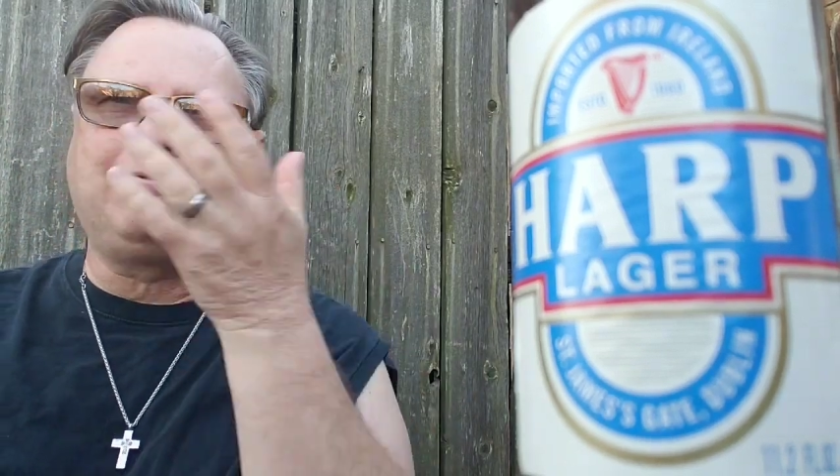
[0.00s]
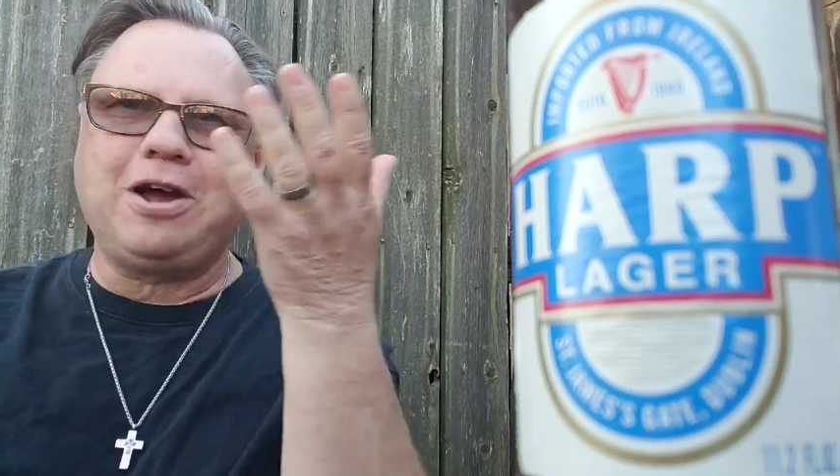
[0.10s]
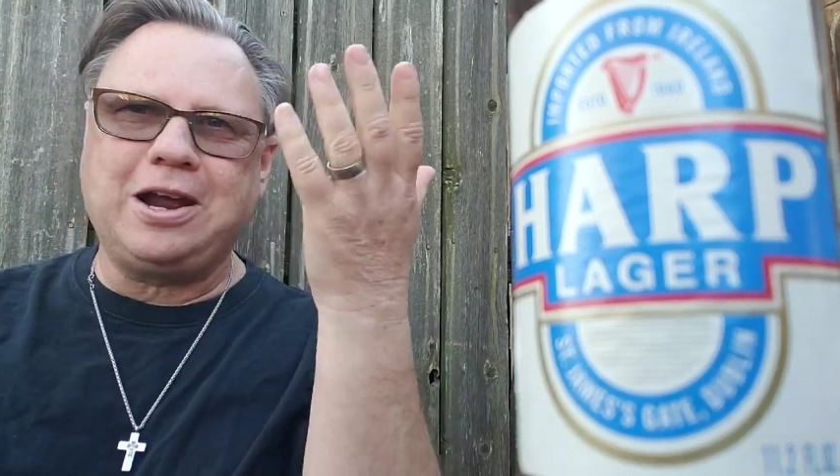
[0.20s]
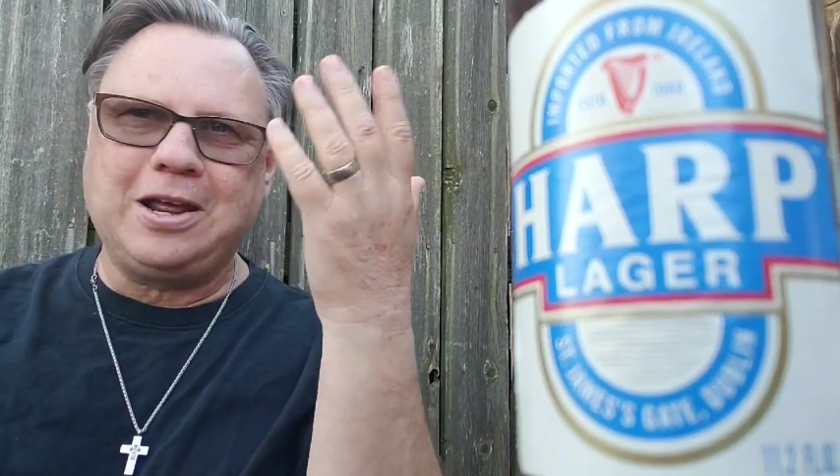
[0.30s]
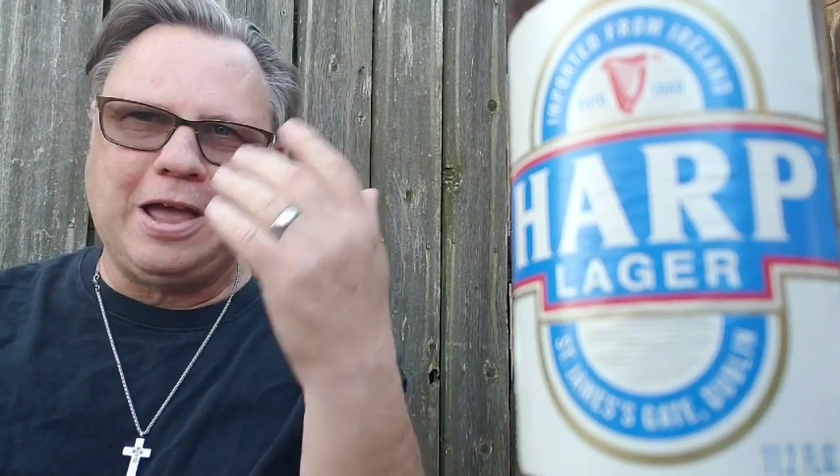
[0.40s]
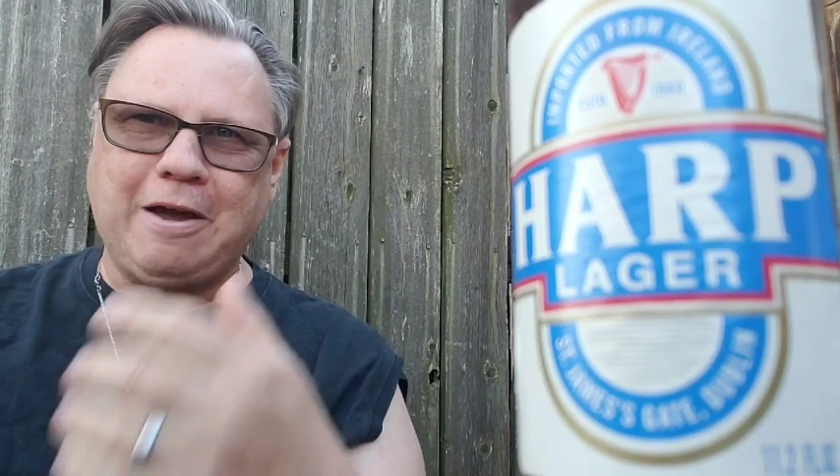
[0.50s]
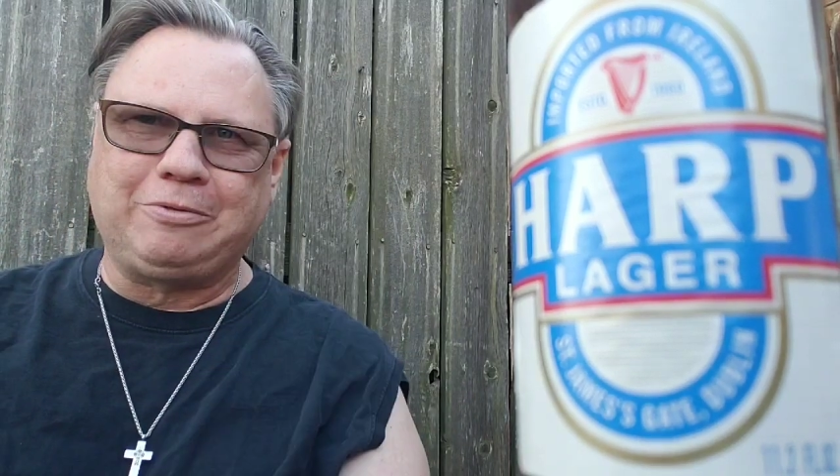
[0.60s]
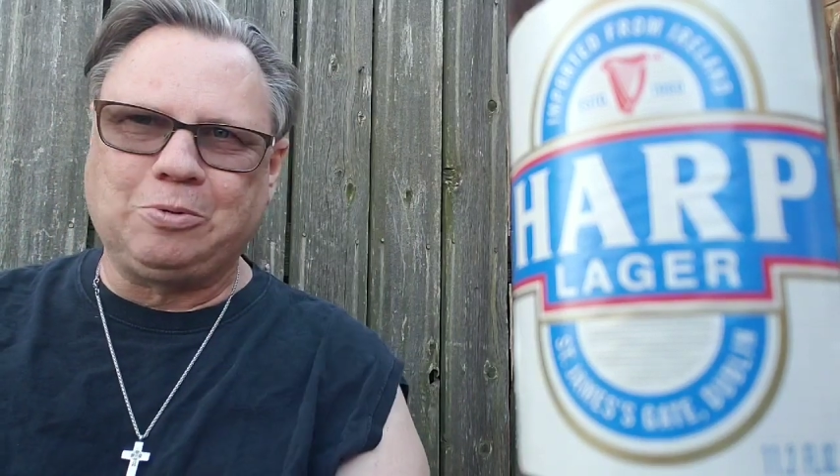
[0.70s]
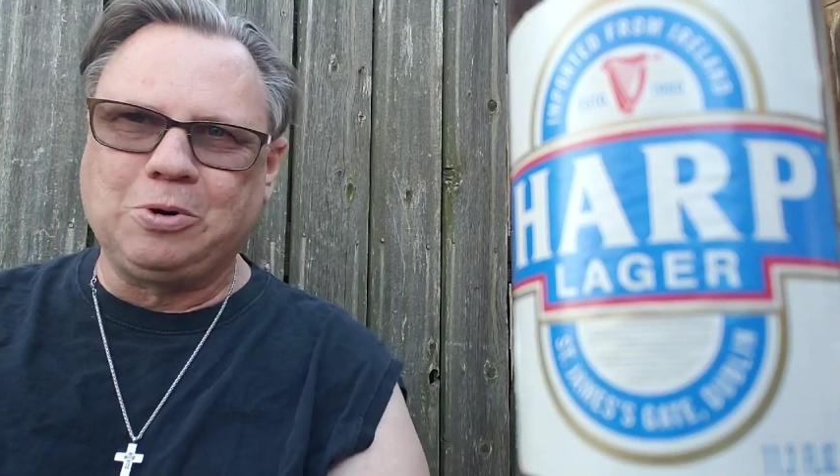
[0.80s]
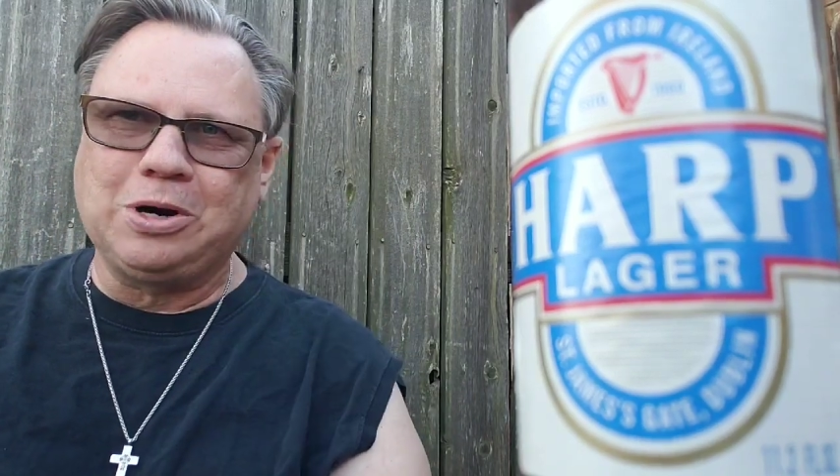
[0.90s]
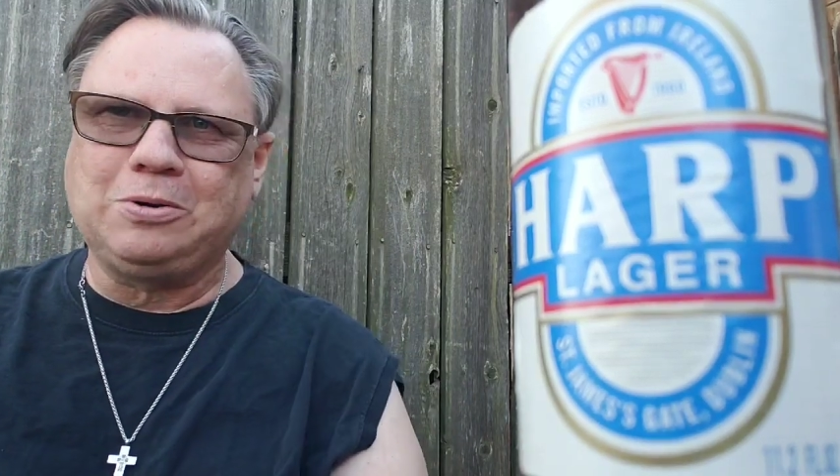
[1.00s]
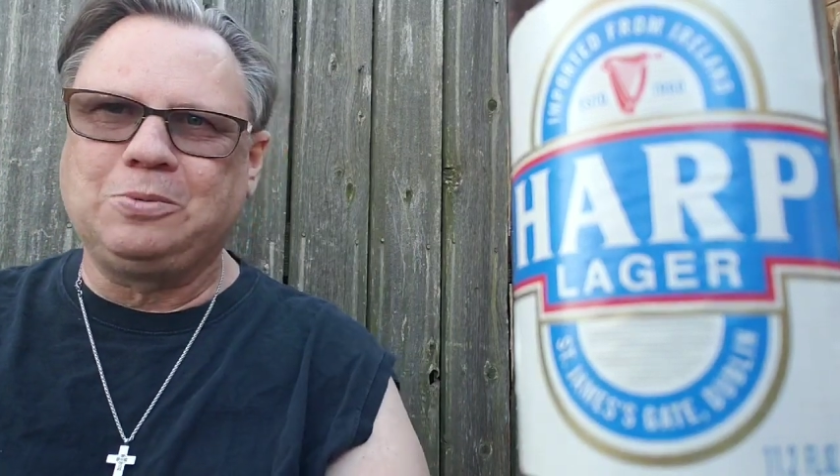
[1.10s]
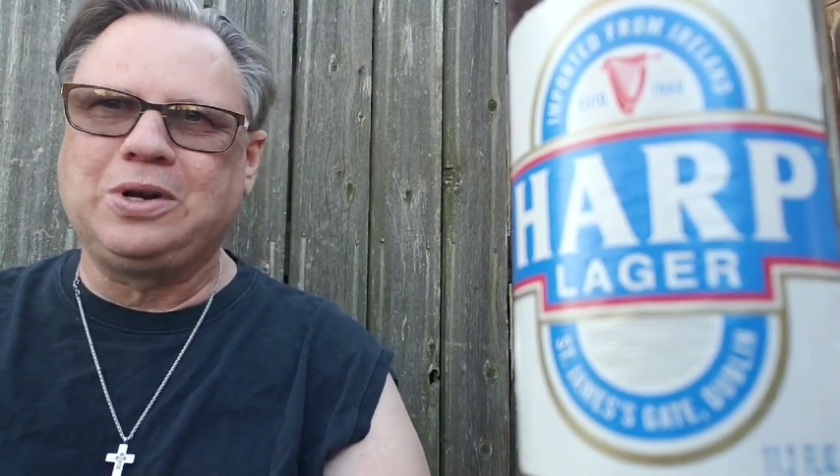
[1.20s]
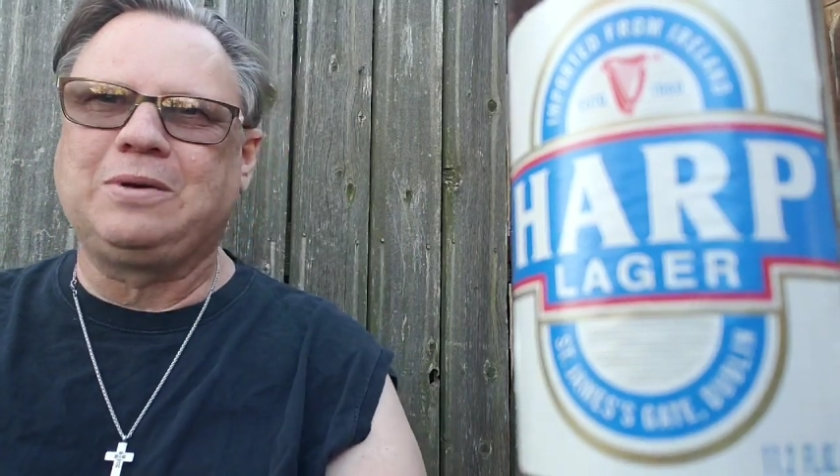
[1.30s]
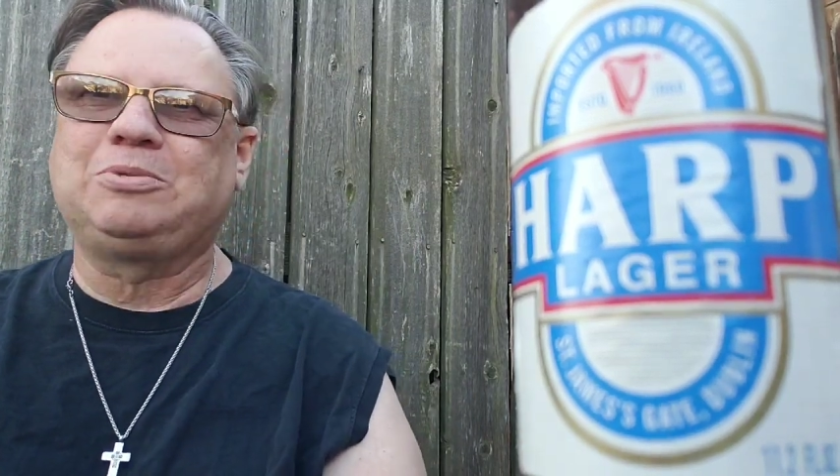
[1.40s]
Friday after work.
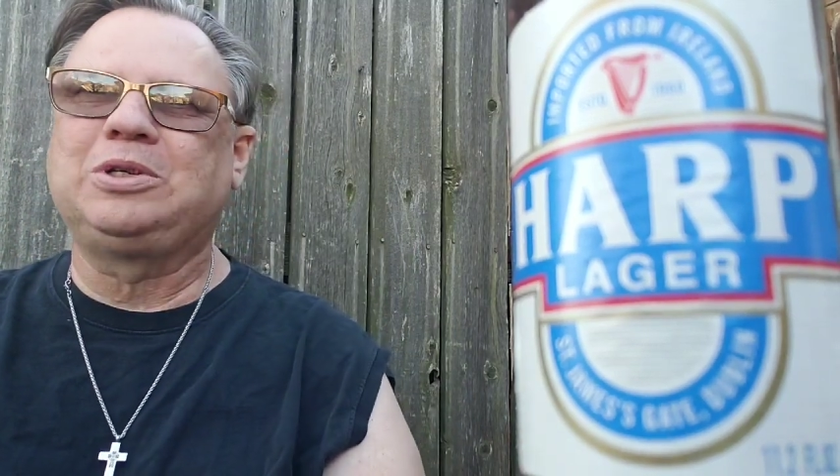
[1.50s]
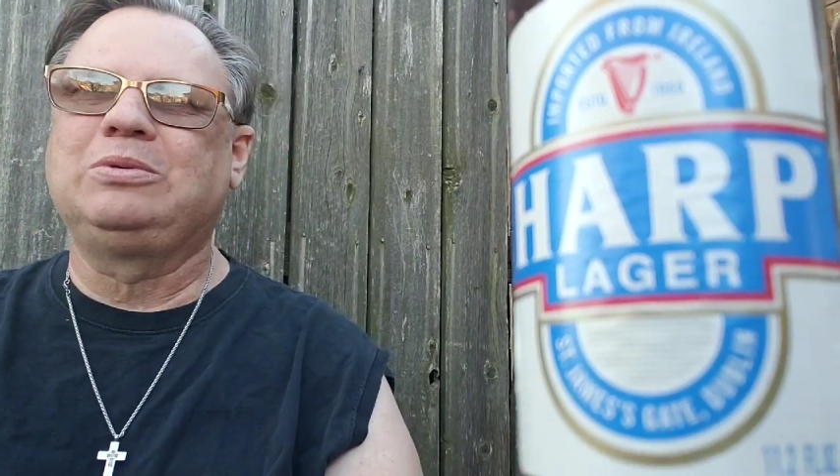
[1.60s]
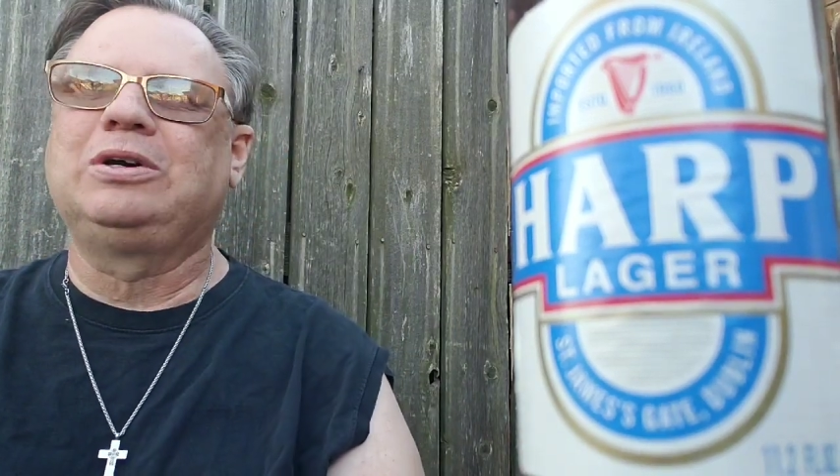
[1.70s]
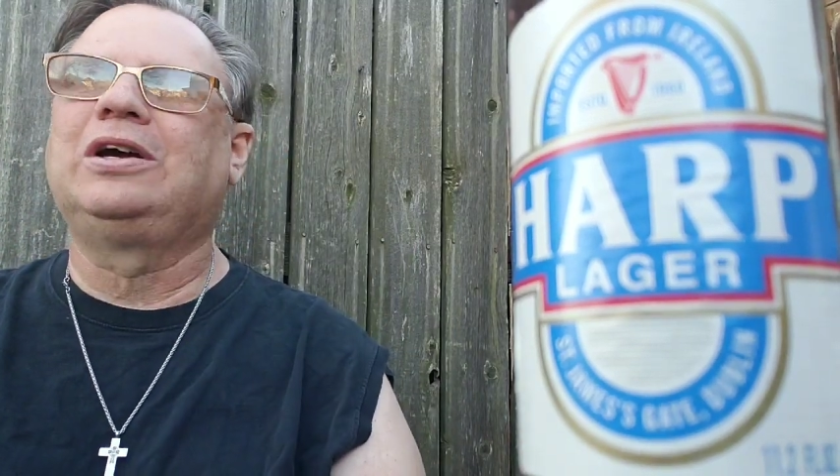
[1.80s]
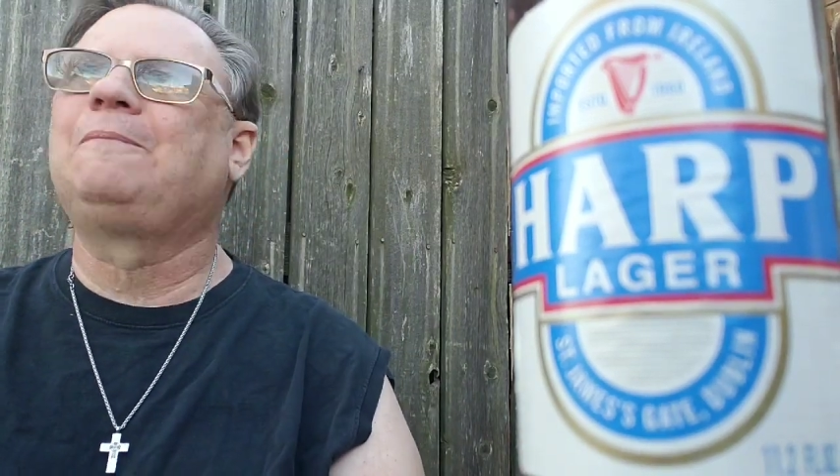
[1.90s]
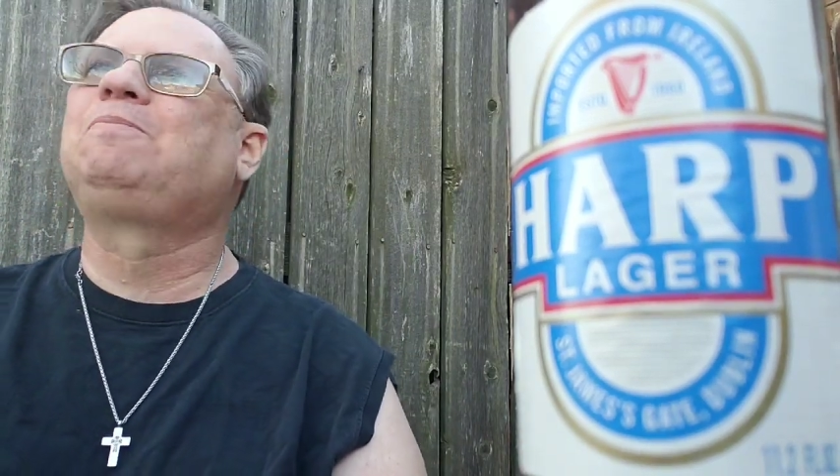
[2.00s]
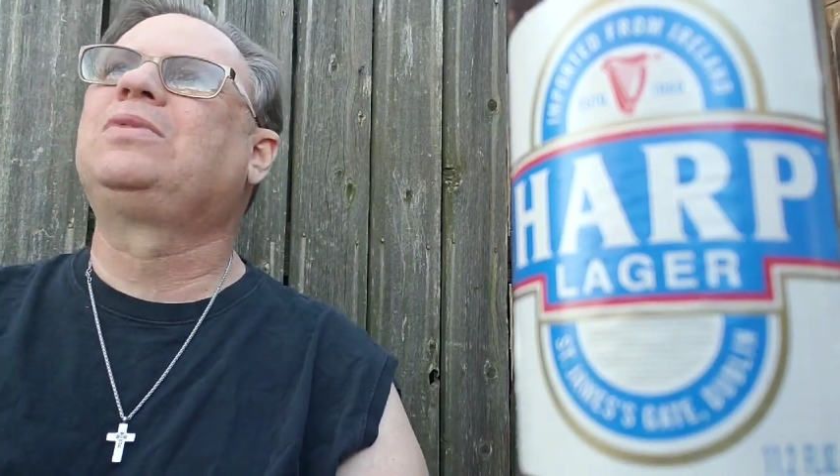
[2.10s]
Went up to